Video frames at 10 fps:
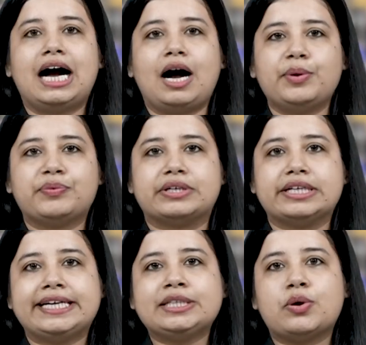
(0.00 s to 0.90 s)

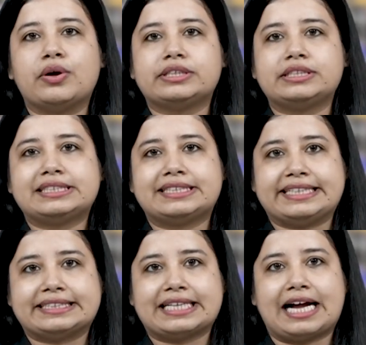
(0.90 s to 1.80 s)
However, incontinence
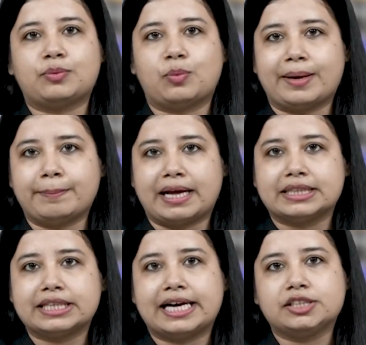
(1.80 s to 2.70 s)
rates at 1
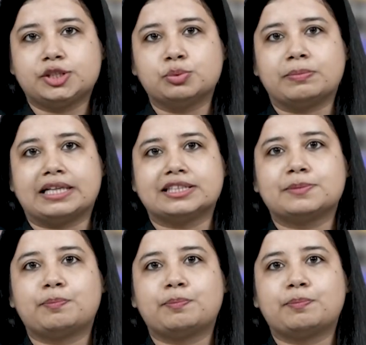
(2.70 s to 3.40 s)
month and 2 months